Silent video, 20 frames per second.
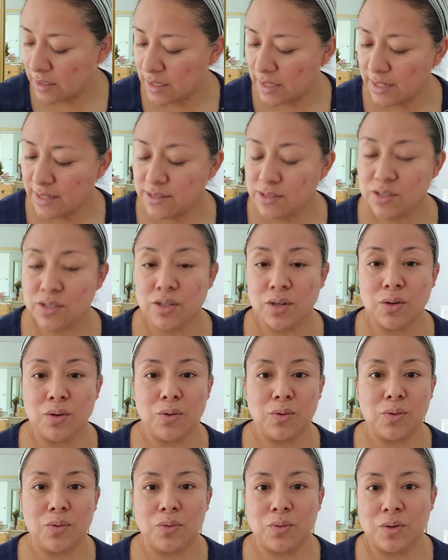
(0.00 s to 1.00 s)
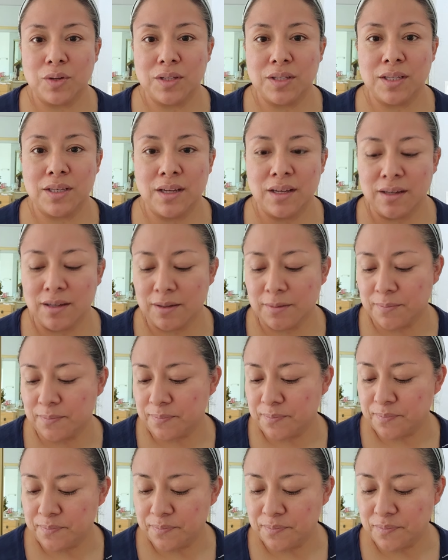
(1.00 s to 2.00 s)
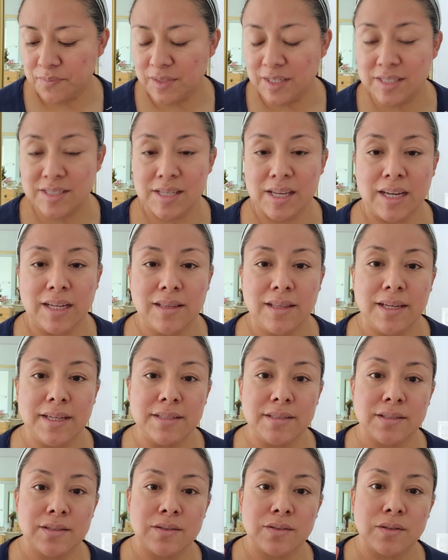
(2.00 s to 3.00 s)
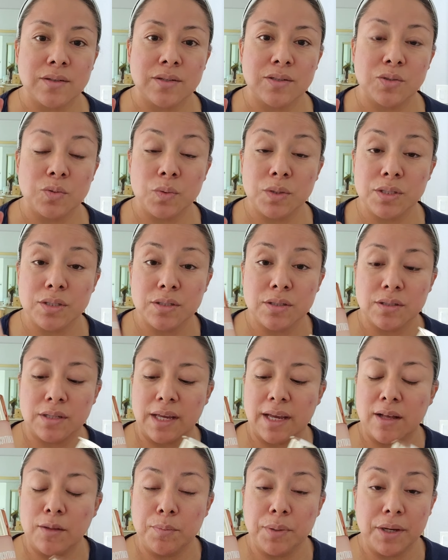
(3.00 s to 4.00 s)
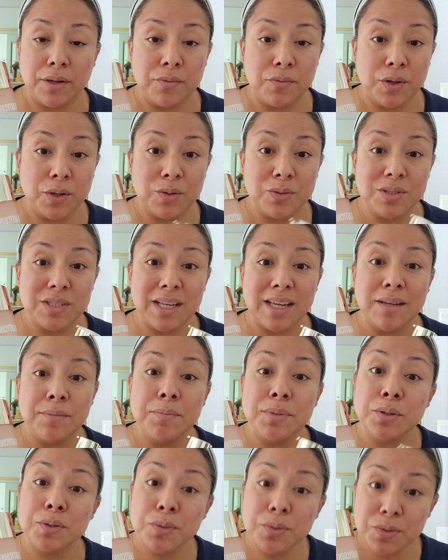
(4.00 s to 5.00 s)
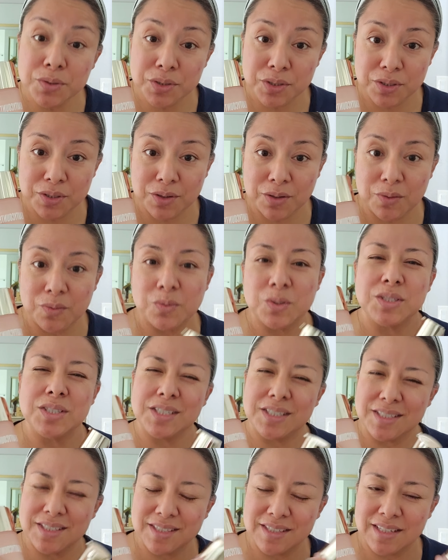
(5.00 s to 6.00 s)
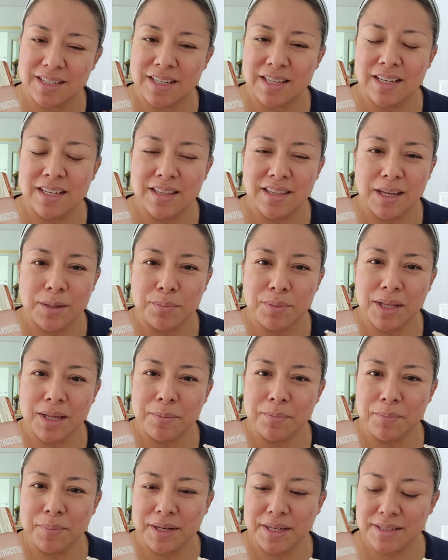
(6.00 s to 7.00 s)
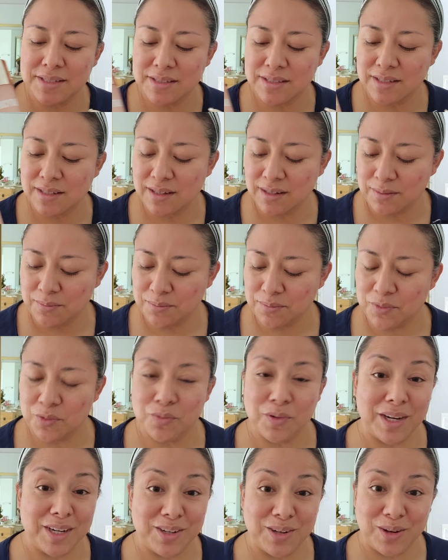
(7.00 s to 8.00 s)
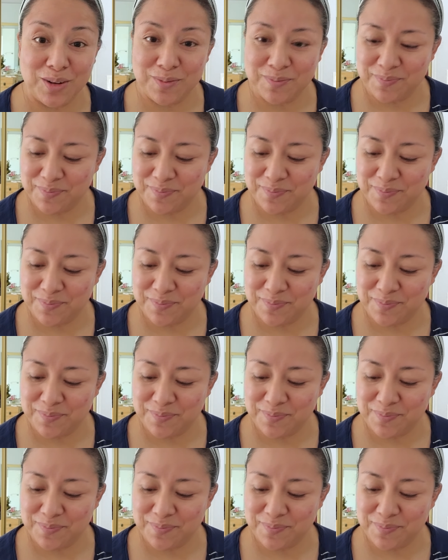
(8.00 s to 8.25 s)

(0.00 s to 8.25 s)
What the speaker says: And so this highlights Swiss Alpine Rose and Bakuchiol, which is that plant-based retinol.